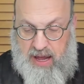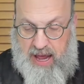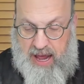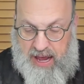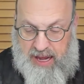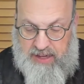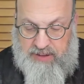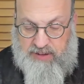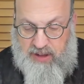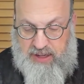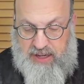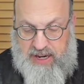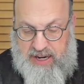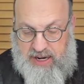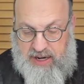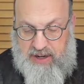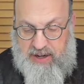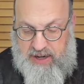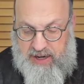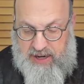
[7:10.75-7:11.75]
Ezra
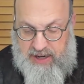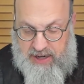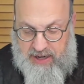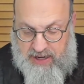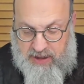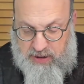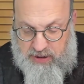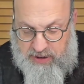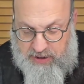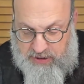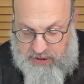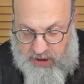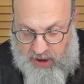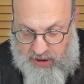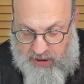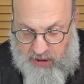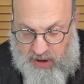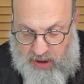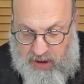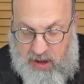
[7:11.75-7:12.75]
here, Ir
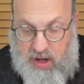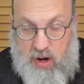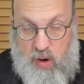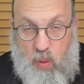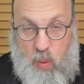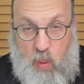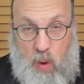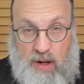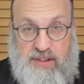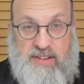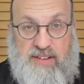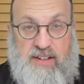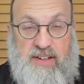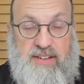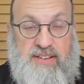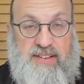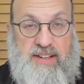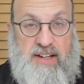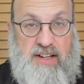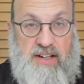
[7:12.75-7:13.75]
Gedola, what's
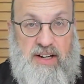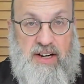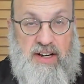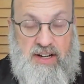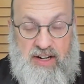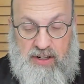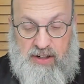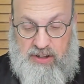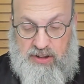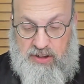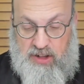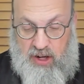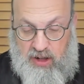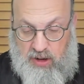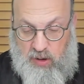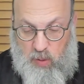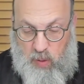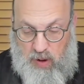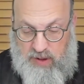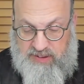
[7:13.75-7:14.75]
considered an Ir
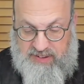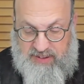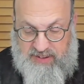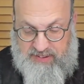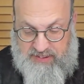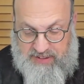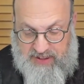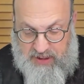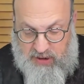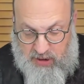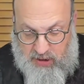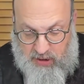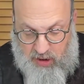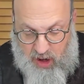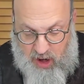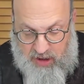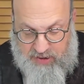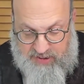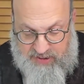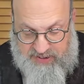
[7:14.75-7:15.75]
Gedola, what's considered a
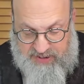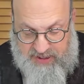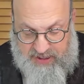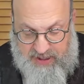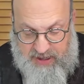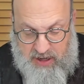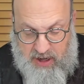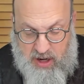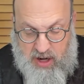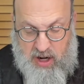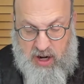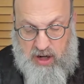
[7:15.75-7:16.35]
large city?